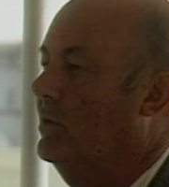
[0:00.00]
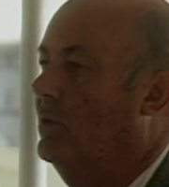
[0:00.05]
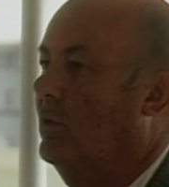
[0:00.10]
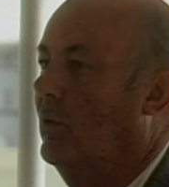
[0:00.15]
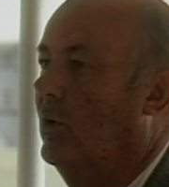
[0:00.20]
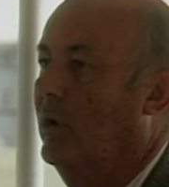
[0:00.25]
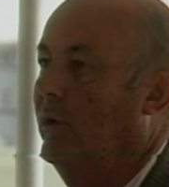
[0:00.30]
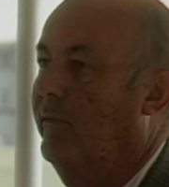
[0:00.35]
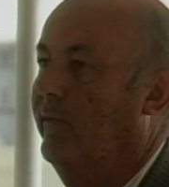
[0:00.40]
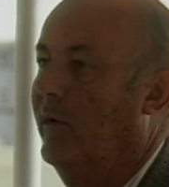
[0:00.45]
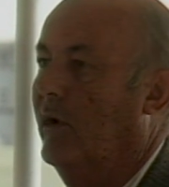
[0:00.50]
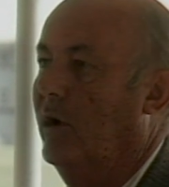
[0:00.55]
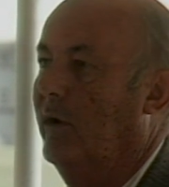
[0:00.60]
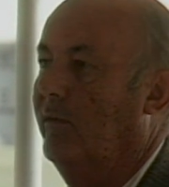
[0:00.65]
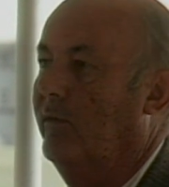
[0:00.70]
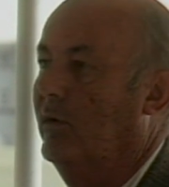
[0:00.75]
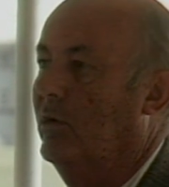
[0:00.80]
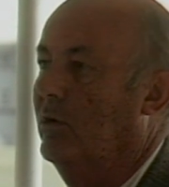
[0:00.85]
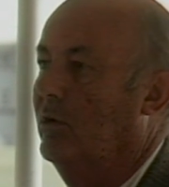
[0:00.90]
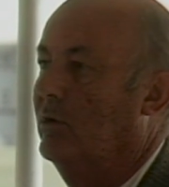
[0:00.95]

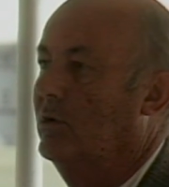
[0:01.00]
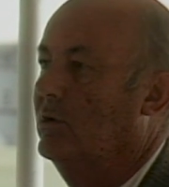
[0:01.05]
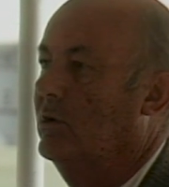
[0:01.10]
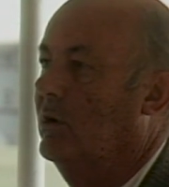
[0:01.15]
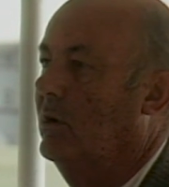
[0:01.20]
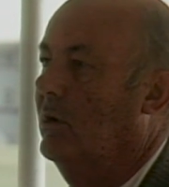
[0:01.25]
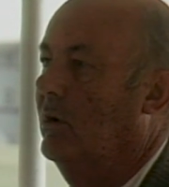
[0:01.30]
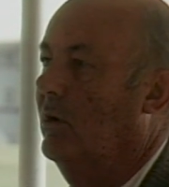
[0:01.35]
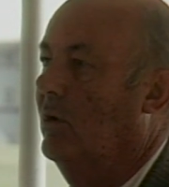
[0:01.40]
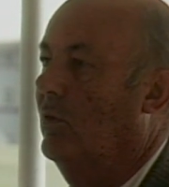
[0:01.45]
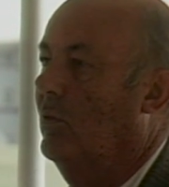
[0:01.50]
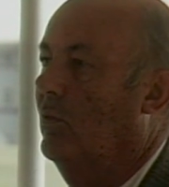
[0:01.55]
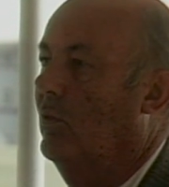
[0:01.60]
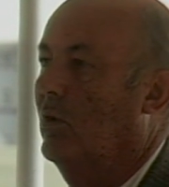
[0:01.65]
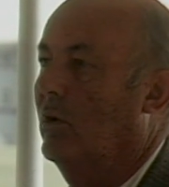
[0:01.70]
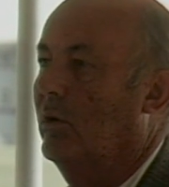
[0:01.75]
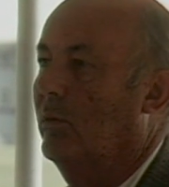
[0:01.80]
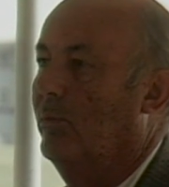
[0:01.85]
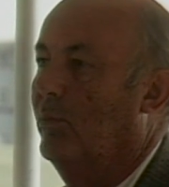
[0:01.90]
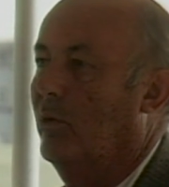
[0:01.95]
25 years and know
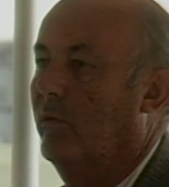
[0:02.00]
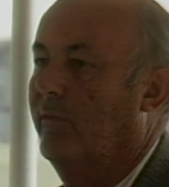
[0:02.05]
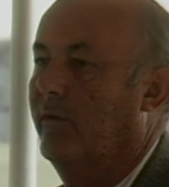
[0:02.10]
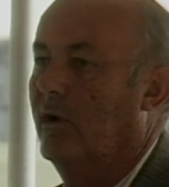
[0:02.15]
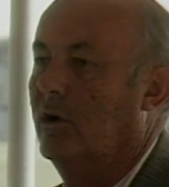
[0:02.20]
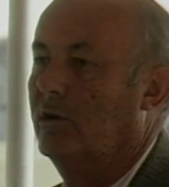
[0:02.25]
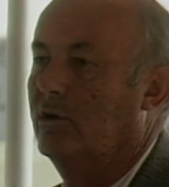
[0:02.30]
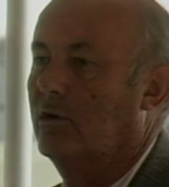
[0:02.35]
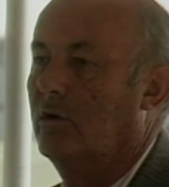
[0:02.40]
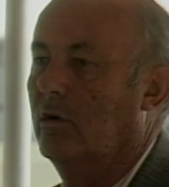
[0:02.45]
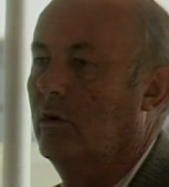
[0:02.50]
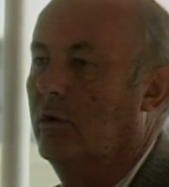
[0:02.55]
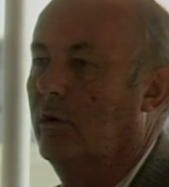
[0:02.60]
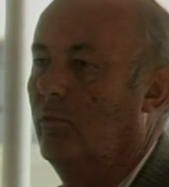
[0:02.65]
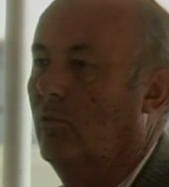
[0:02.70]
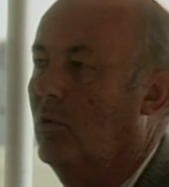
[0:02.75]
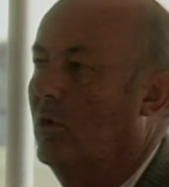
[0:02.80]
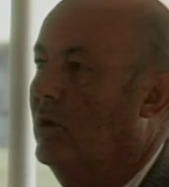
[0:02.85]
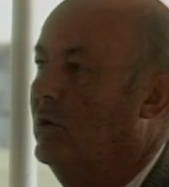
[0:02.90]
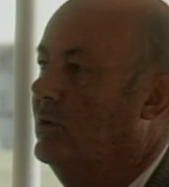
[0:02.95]
what a professional he
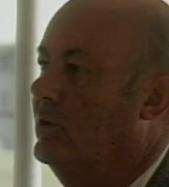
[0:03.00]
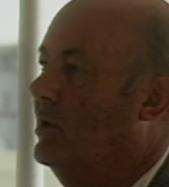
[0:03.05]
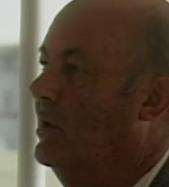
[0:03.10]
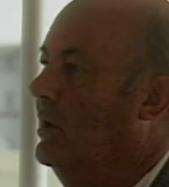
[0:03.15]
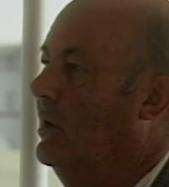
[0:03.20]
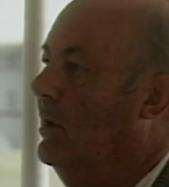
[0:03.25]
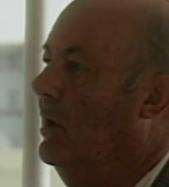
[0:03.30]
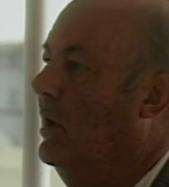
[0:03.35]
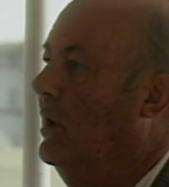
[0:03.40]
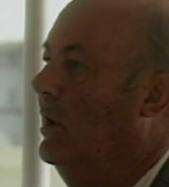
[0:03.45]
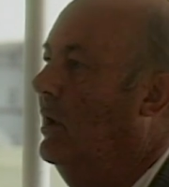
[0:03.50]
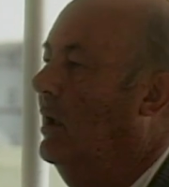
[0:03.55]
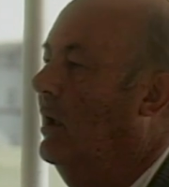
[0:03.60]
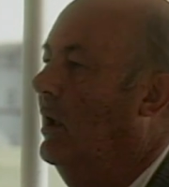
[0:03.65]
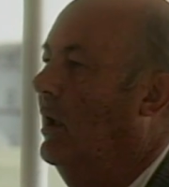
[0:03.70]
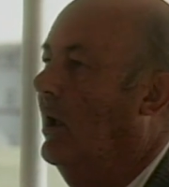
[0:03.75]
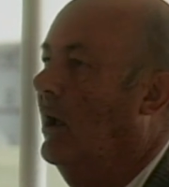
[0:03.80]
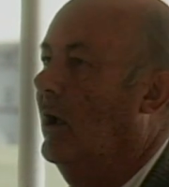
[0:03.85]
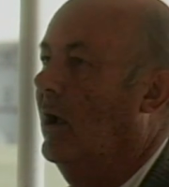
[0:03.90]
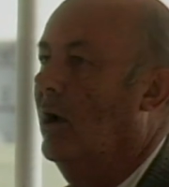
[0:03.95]
was and
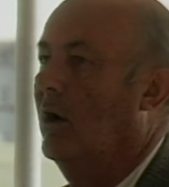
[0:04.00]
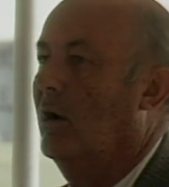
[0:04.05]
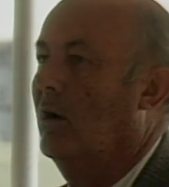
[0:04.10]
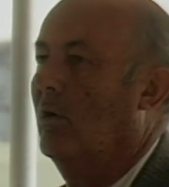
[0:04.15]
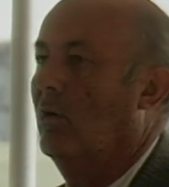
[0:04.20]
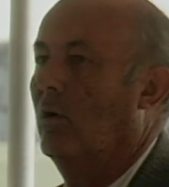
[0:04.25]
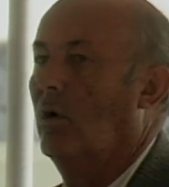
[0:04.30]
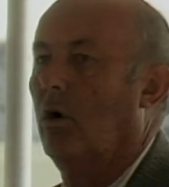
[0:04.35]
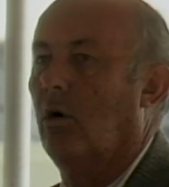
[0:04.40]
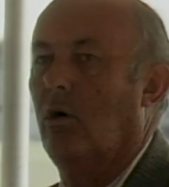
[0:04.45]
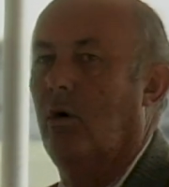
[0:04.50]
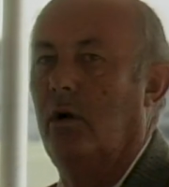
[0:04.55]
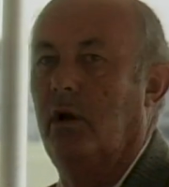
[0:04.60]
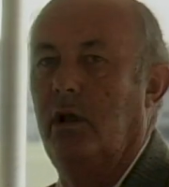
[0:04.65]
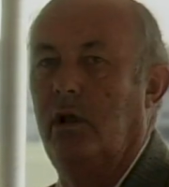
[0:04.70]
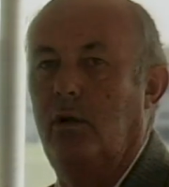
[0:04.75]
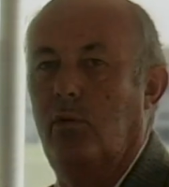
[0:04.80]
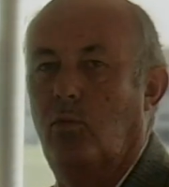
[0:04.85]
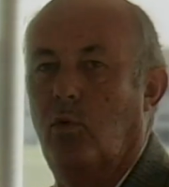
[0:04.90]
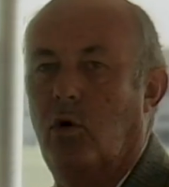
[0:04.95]
how hard
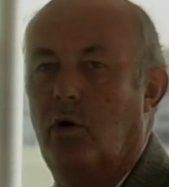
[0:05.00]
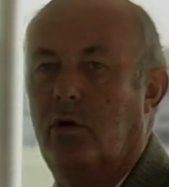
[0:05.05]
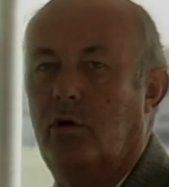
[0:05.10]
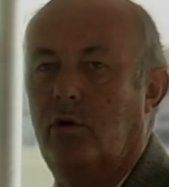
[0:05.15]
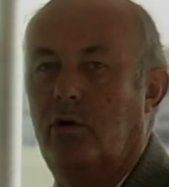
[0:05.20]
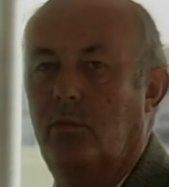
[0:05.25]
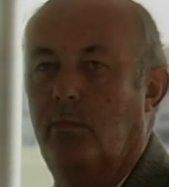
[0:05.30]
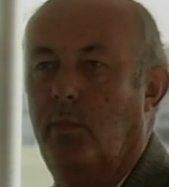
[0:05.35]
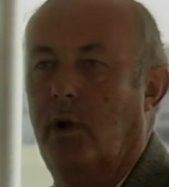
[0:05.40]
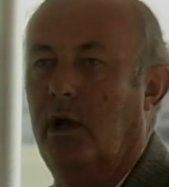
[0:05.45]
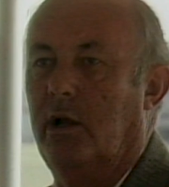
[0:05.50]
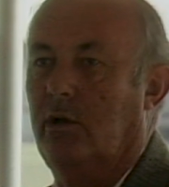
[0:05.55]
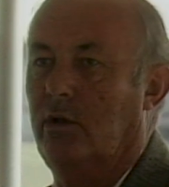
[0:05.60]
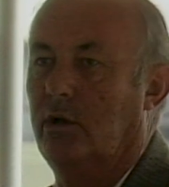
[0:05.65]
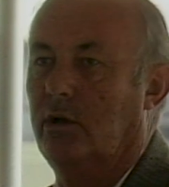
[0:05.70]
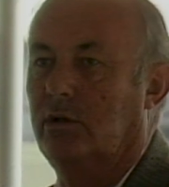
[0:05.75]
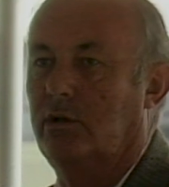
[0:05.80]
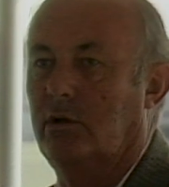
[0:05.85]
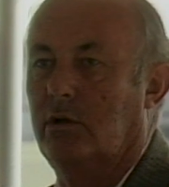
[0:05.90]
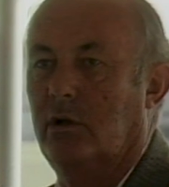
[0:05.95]
he worked to make
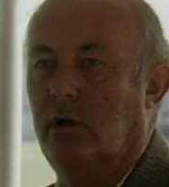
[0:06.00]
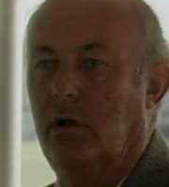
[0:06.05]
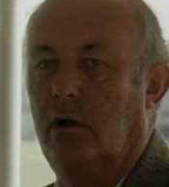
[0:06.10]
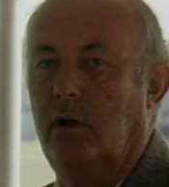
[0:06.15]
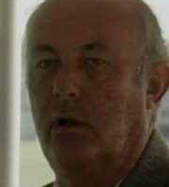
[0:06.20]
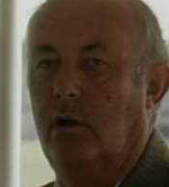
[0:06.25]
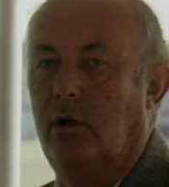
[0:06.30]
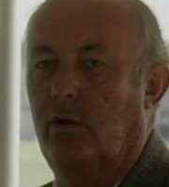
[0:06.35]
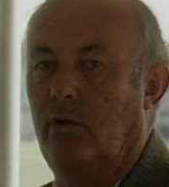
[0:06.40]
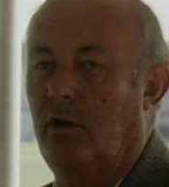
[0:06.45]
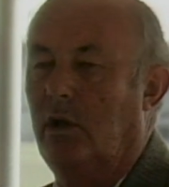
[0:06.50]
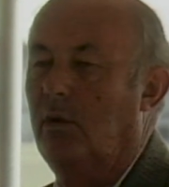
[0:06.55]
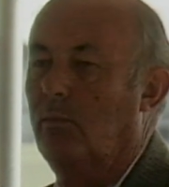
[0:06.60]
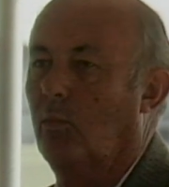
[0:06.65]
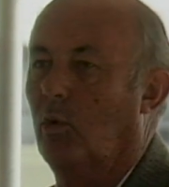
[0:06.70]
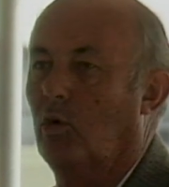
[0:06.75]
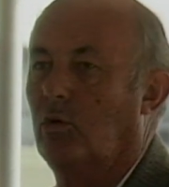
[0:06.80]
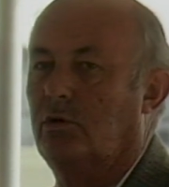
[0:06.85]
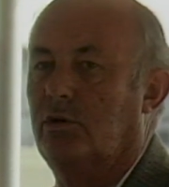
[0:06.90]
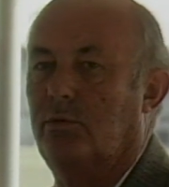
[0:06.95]
this the
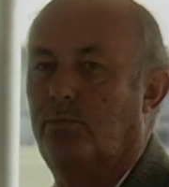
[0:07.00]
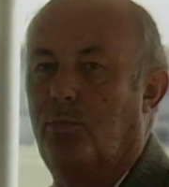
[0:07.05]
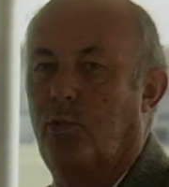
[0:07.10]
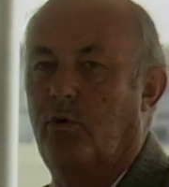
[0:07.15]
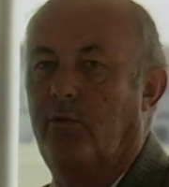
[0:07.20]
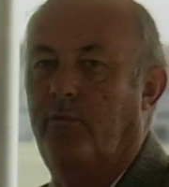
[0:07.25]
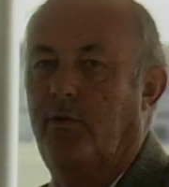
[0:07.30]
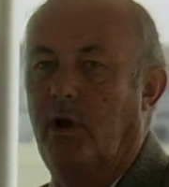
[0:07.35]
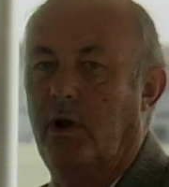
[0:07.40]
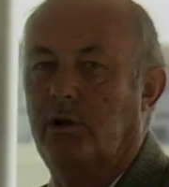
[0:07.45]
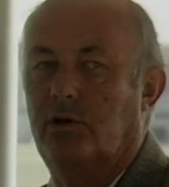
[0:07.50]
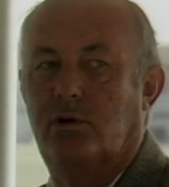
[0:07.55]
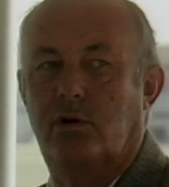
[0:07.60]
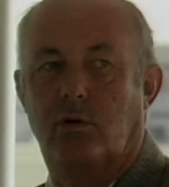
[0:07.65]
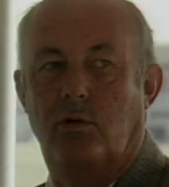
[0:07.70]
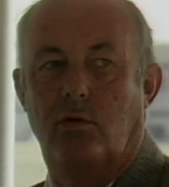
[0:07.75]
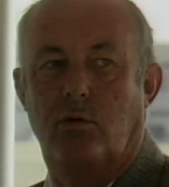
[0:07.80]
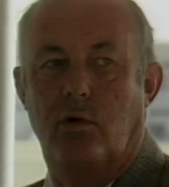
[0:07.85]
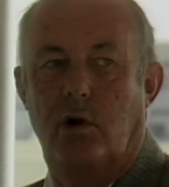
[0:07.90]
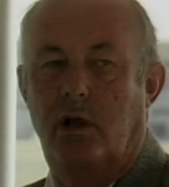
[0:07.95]
most
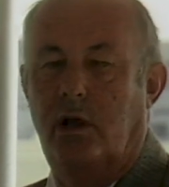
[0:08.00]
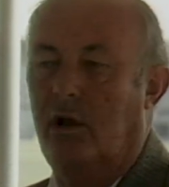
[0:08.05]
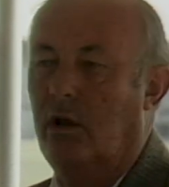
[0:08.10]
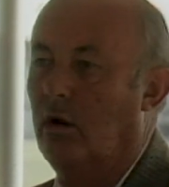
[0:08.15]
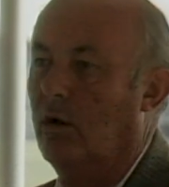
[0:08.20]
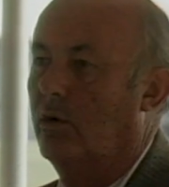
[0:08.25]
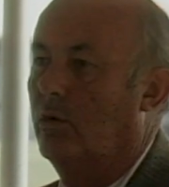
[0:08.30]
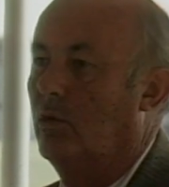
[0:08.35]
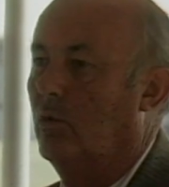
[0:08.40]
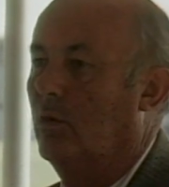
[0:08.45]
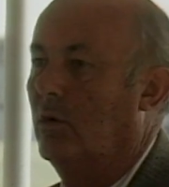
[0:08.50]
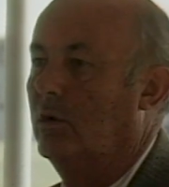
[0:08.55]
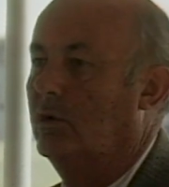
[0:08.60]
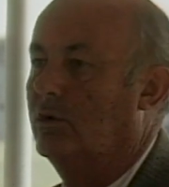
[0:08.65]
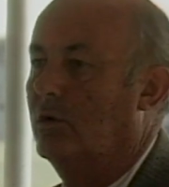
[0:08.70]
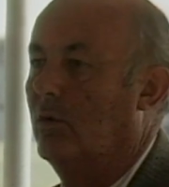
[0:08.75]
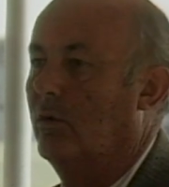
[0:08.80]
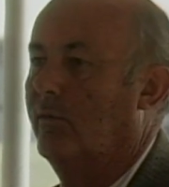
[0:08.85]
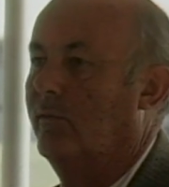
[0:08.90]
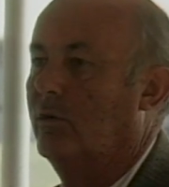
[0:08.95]
professional regulatory
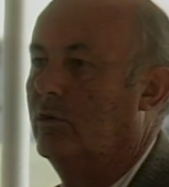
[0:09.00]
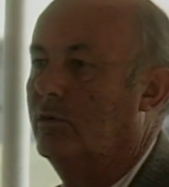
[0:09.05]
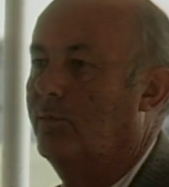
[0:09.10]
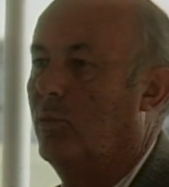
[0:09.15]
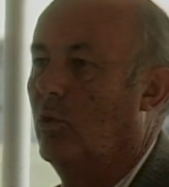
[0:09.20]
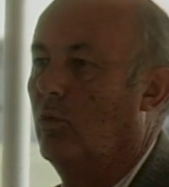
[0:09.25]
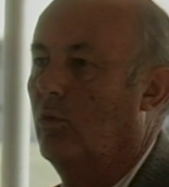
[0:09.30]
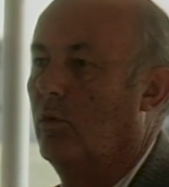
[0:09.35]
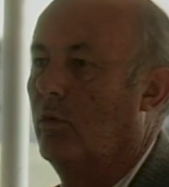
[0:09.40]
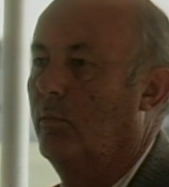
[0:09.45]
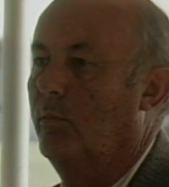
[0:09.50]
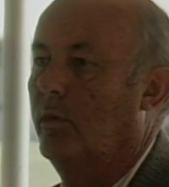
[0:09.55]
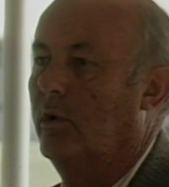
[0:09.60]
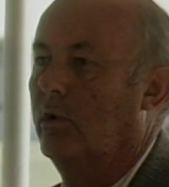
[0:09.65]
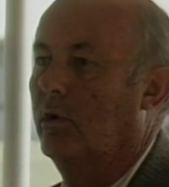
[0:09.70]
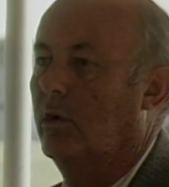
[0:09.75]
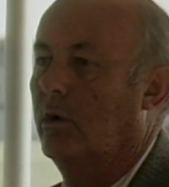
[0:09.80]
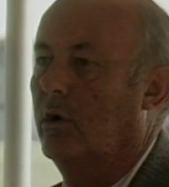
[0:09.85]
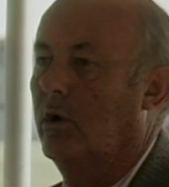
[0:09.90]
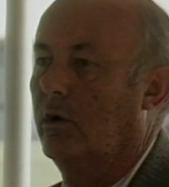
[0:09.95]
service program
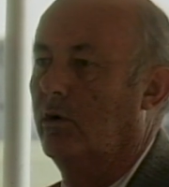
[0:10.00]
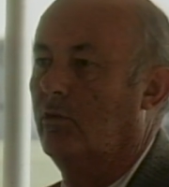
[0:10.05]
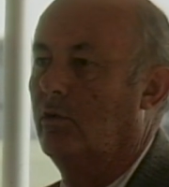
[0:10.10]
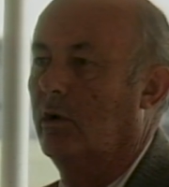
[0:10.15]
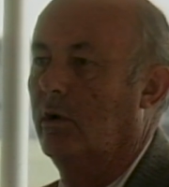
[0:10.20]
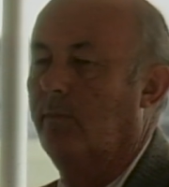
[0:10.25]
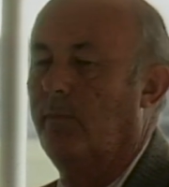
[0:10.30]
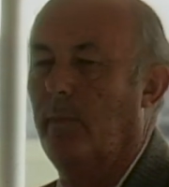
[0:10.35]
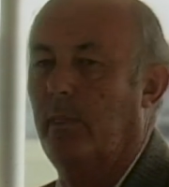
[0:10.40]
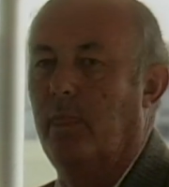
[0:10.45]
in the country.